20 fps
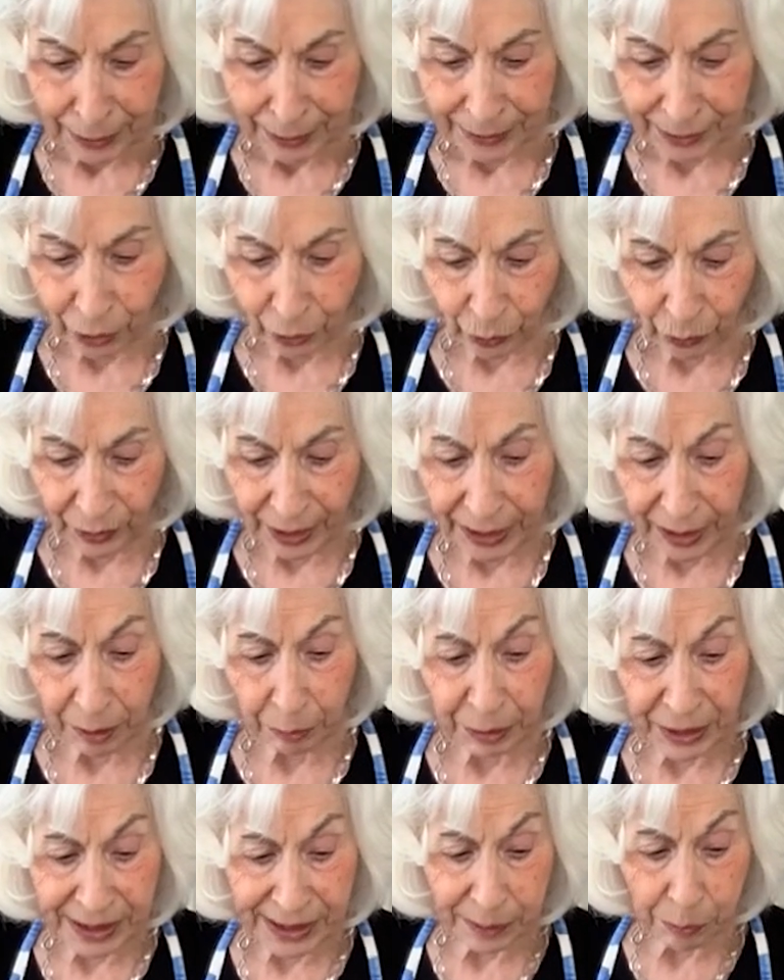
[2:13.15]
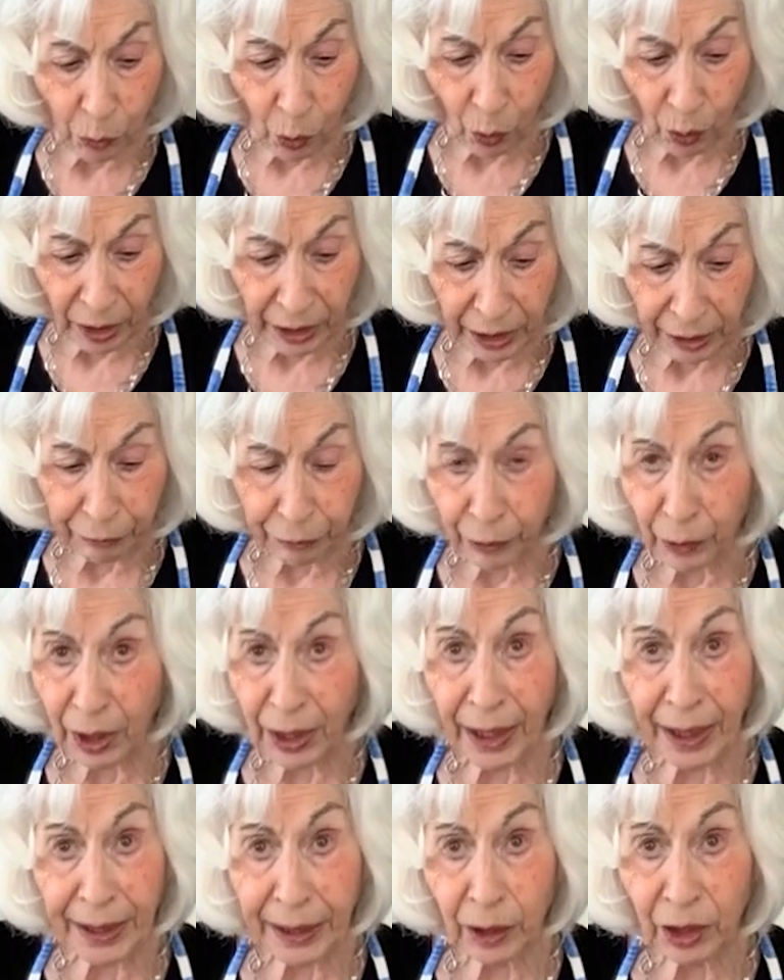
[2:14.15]
So they can be smaller if you
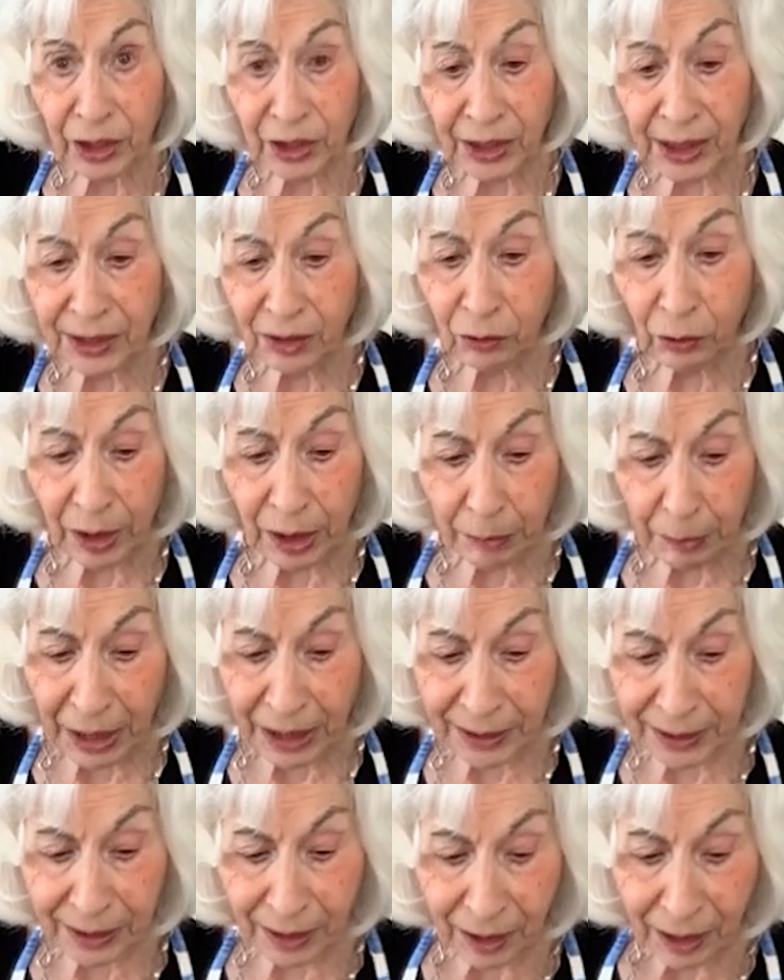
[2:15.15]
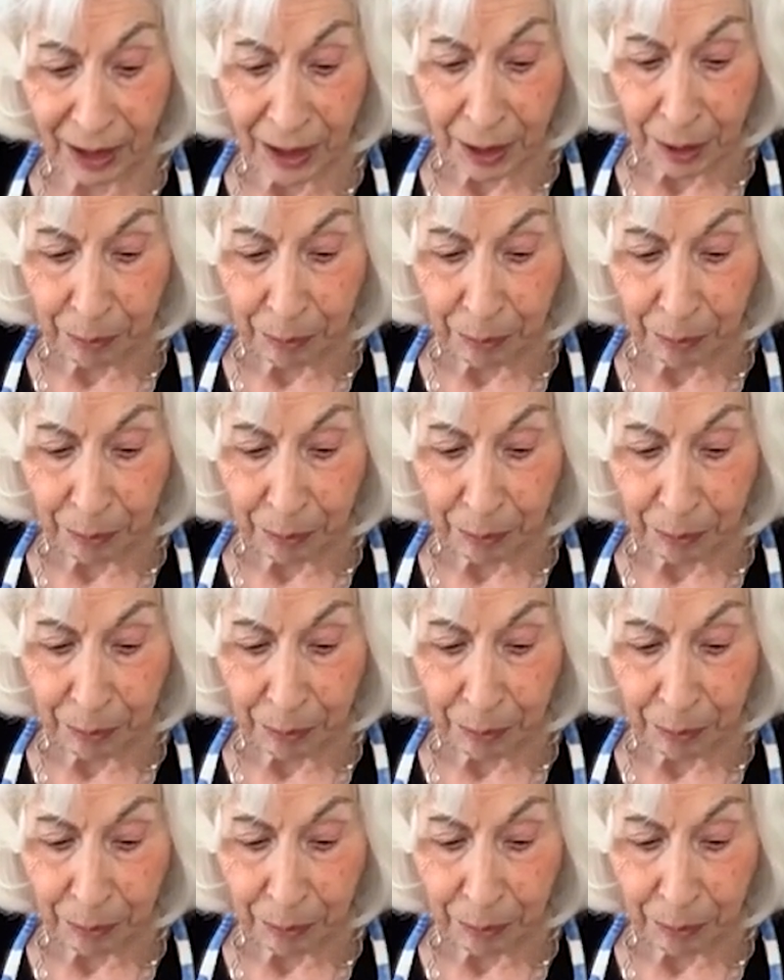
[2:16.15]
like, doesn't really matter,